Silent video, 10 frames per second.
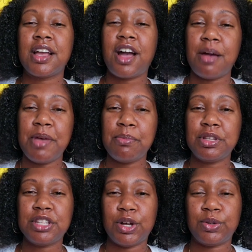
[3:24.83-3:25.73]
Comment
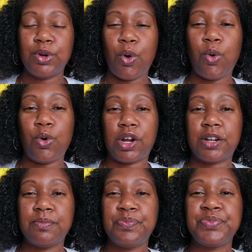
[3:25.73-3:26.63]
below
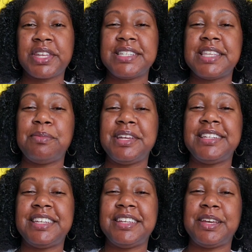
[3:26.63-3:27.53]
or send me a
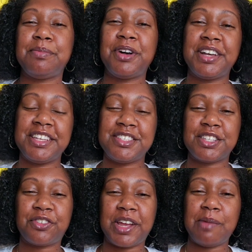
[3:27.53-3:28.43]
DM on
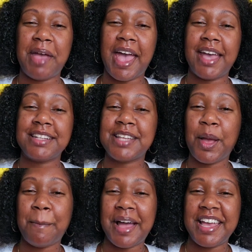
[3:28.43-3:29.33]
Instagram at
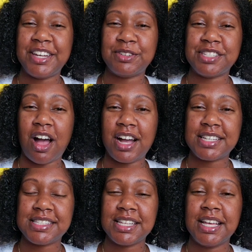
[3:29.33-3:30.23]
My Endo
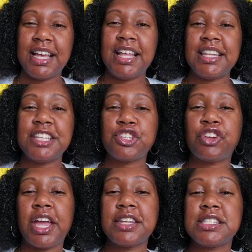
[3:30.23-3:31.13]
Talks. Let's
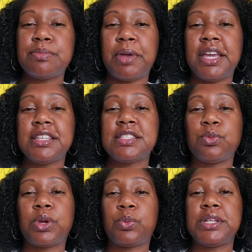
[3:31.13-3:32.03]
create a space
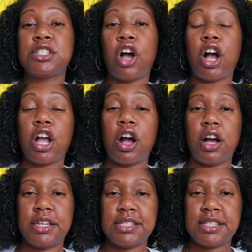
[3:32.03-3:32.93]
where we talk
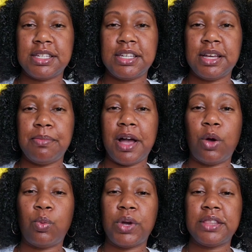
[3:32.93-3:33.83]
honestly
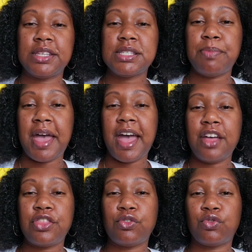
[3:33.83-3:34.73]
about what this
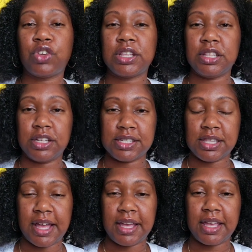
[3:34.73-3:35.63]
path really looks
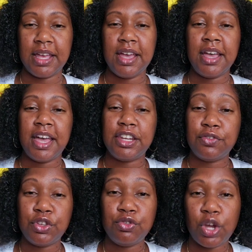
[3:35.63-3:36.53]
like. And
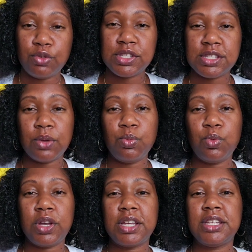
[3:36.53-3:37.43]
if you know
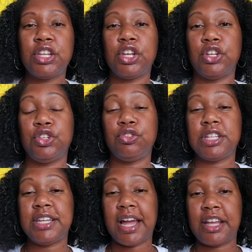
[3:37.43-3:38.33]
someone
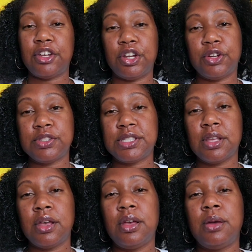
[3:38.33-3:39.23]
newly diagnosed,
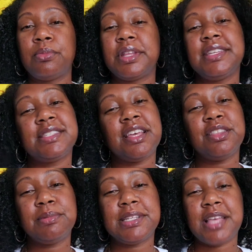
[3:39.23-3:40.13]
please
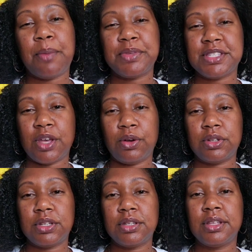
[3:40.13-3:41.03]
send them this
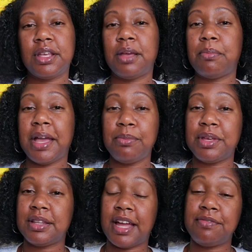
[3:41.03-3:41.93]
episode. It might be
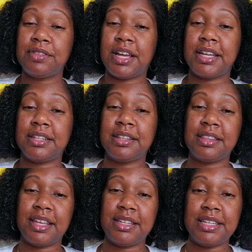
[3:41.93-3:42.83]
a lifeline
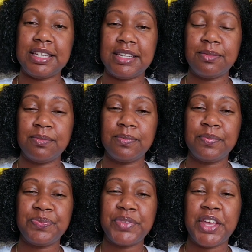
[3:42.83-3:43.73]
they need.
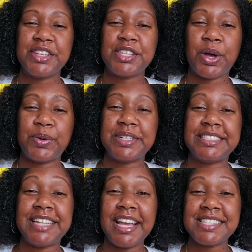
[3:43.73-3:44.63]
So
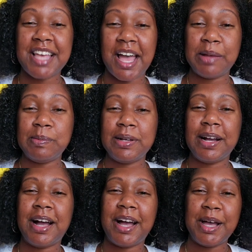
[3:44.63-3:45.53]
next time,
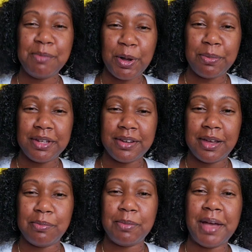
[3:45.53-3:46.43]
I'm opening
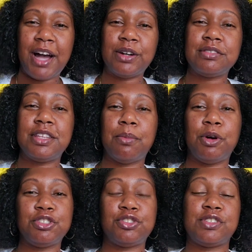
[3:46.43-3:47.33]
up about the
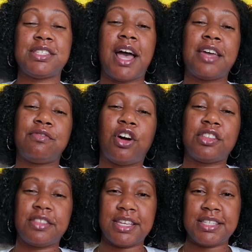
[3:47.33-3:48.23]
emotional side of all
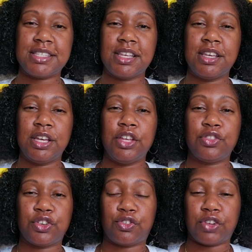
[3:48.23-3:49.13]
of this,
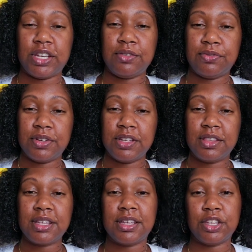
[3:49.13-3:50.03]
the grief,
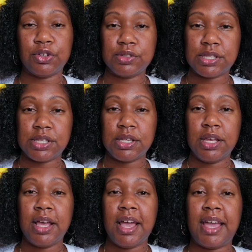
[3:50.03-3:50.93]
the guilt,
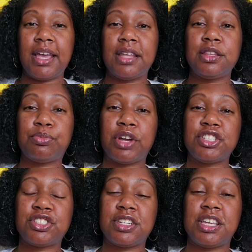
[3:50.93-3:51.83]
and the
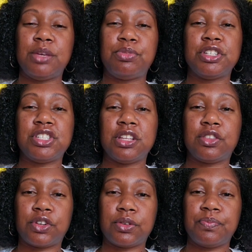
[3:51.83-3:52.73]
pressure to keep pushing
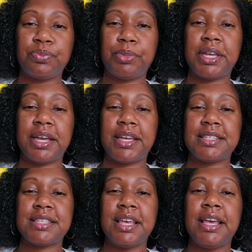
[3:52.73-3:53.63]
through,
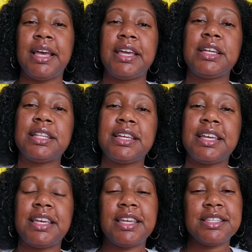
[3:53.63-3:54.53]
because
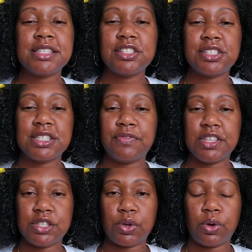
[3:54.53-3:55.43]
healing isn't just
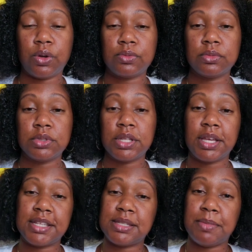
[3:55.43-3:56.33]
physical,
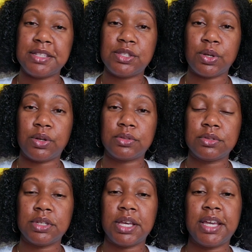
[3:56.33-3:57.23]
it's mental,
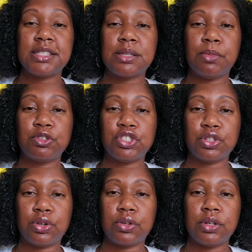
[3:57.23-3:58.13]
it's
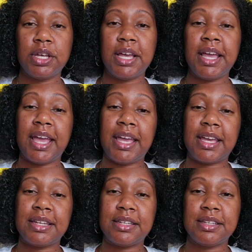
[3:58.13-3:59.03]
emotional,
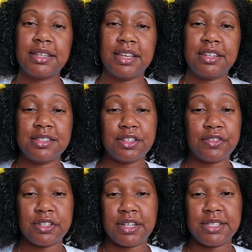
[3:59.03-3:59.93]
and it deserves our